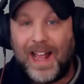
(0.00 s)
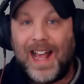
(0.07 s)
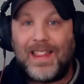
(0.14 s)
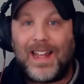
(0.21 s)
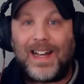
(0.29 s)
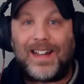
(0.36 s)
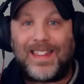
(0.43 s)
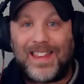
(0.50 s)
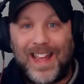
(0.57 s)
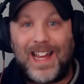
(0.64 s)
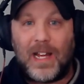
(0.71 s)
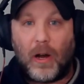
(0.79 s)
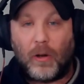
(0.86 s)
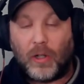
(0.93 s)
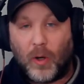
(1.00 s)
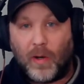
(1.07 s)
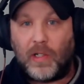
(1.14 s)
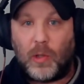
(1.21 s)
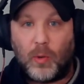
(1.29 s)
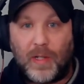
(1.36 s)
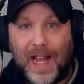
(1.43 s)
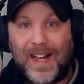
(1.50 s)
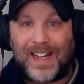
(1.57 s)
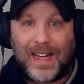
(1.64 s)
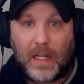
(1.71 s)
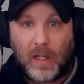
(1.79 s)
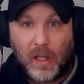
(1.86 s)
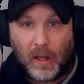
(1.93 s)
that they are going to get
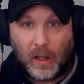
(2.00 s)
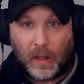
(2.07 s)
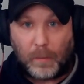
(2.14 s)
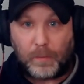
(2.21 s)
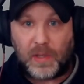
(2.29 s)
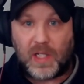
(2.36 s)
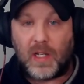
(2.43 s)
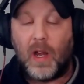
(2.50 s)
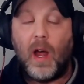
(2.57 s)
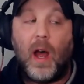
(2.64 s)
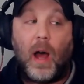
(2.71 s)
a glimpse